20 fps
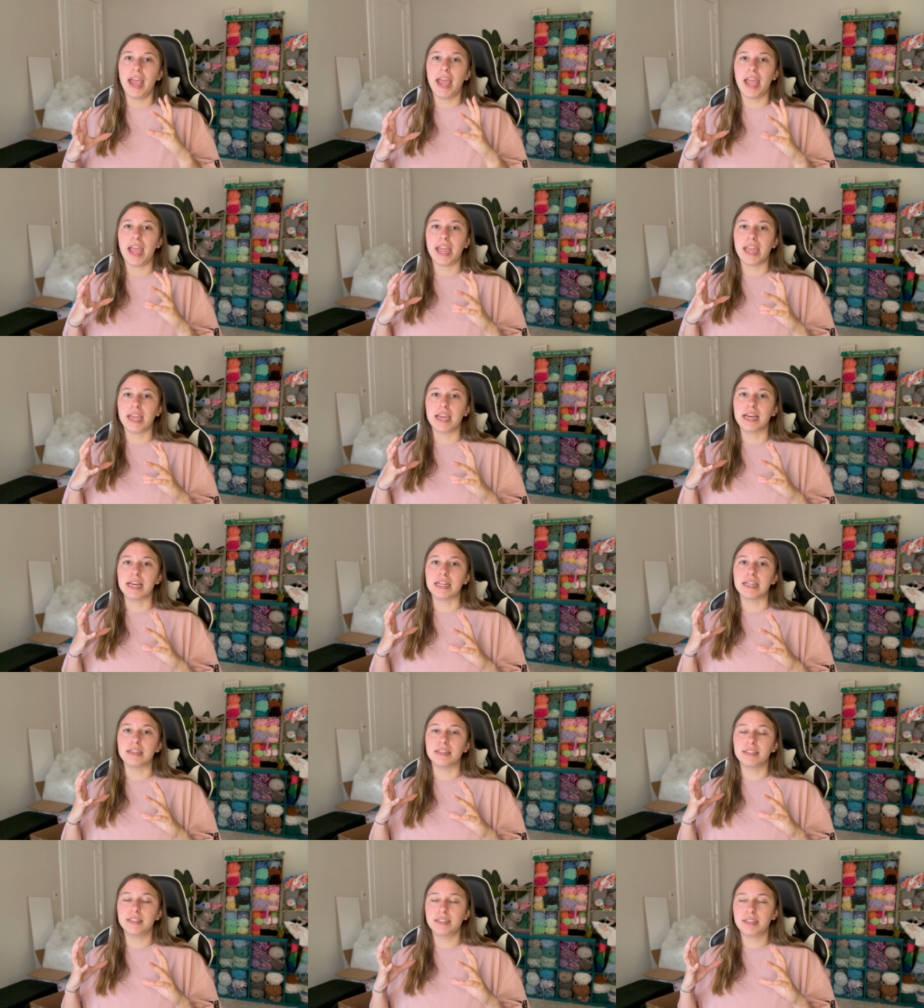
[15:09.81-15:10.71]

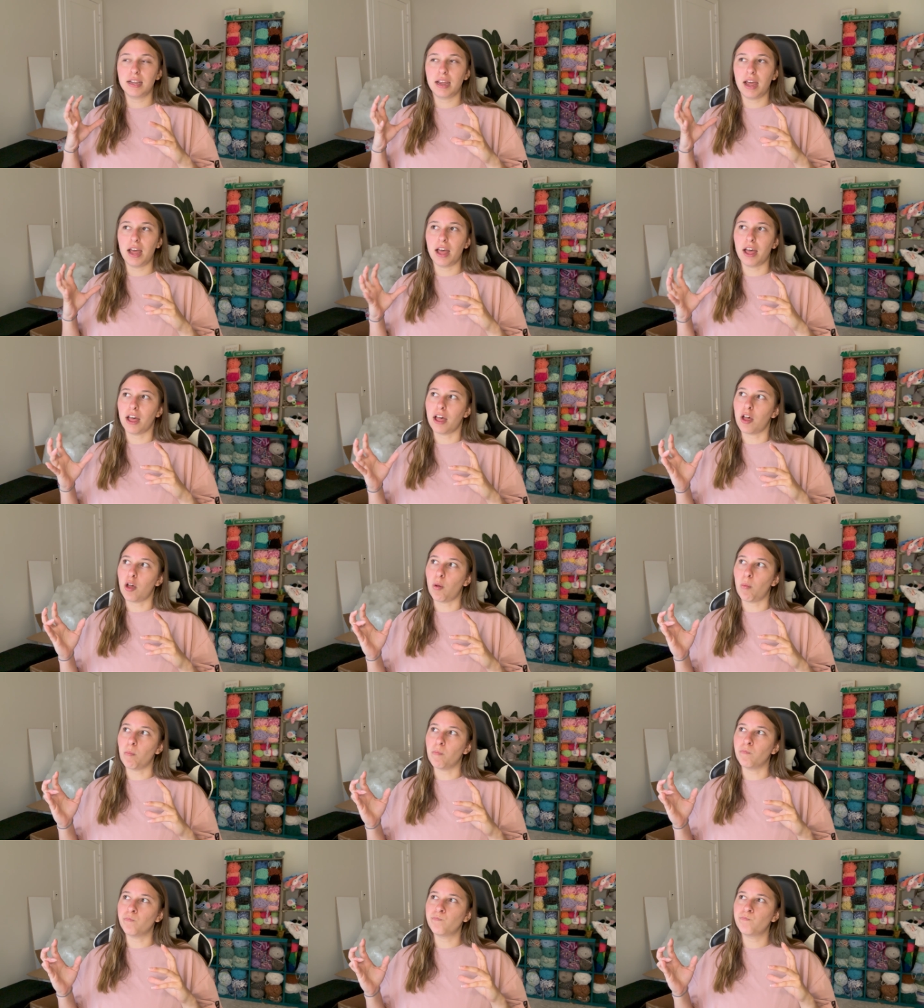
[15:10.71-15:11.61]
and
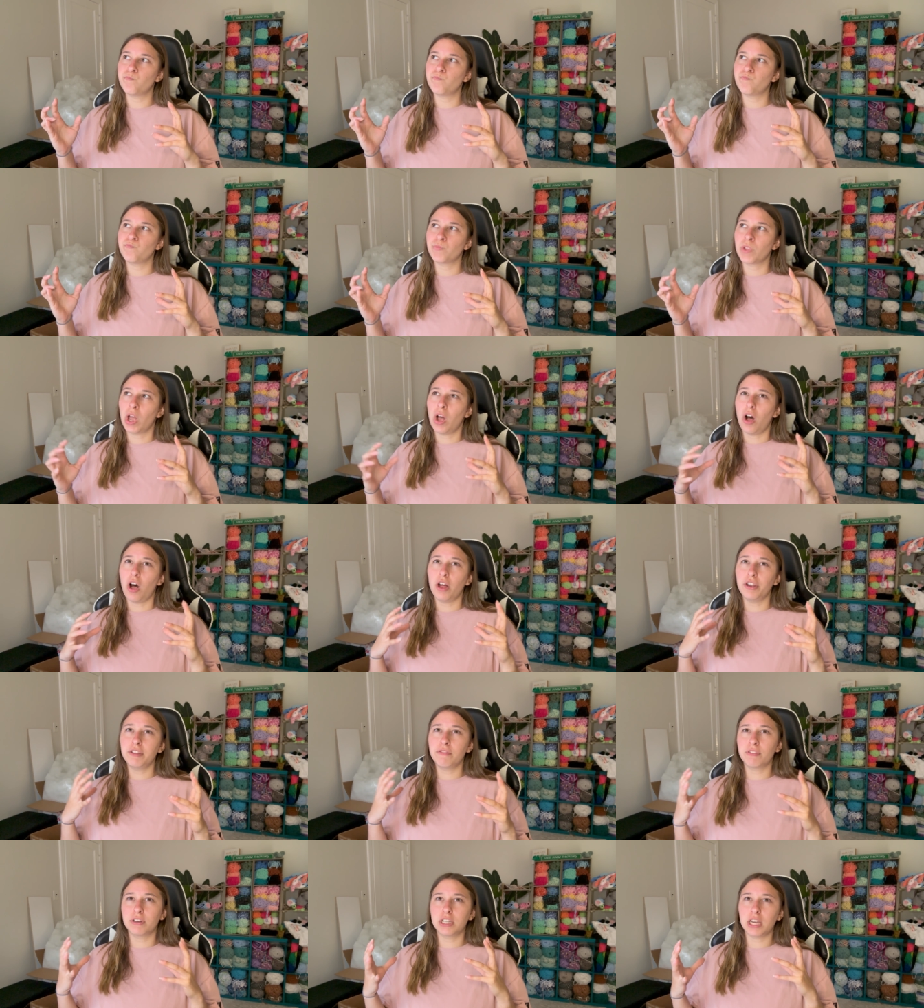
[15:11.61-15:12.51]
um, all
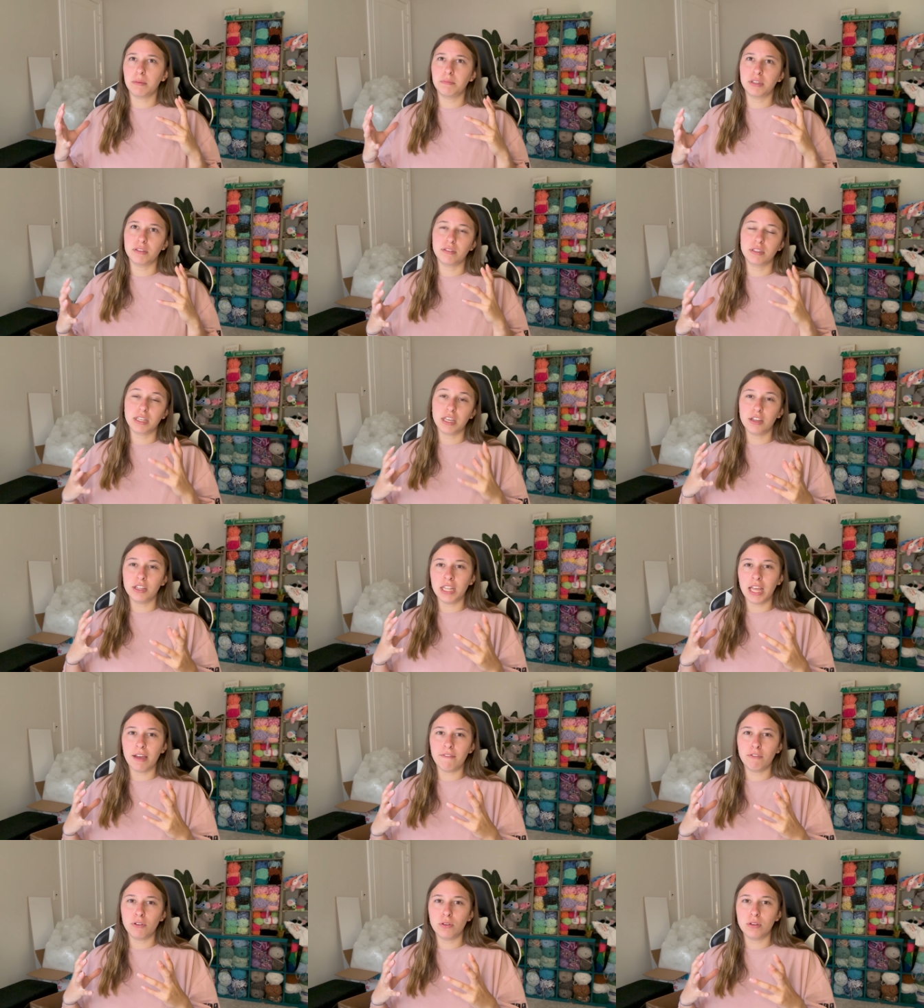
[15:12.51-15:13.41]
different types of skill
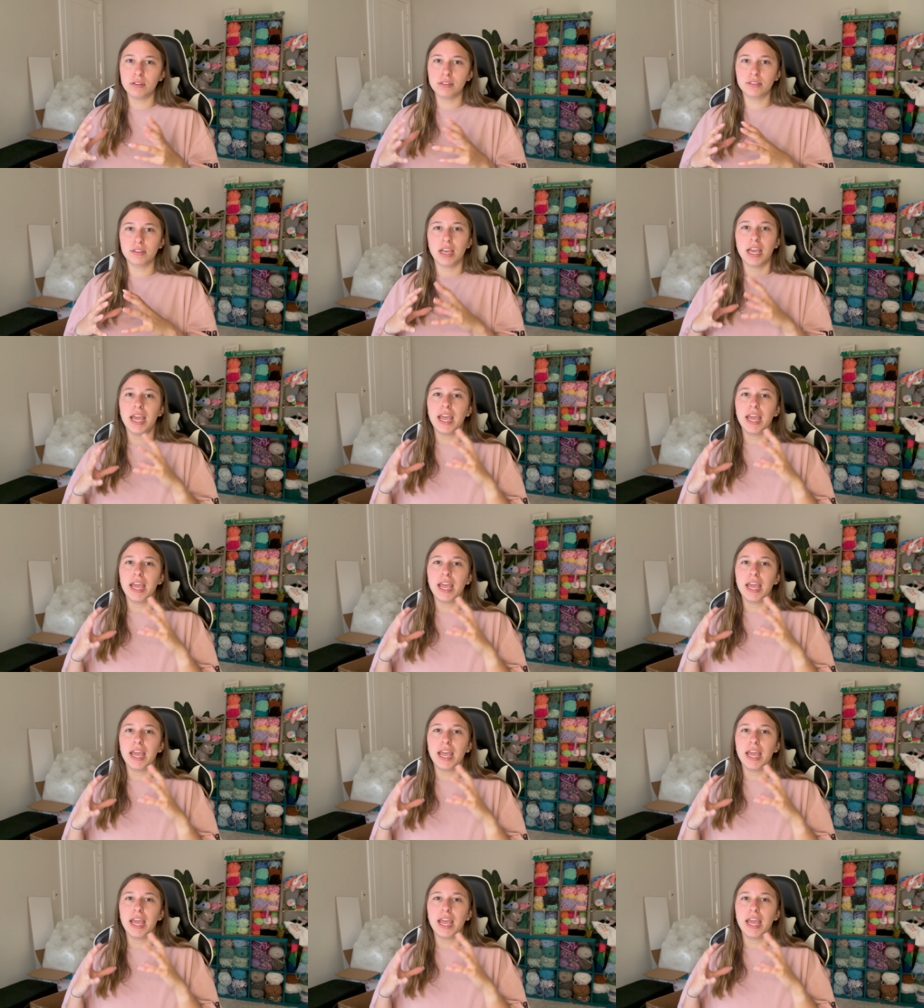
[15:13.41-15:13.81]
levels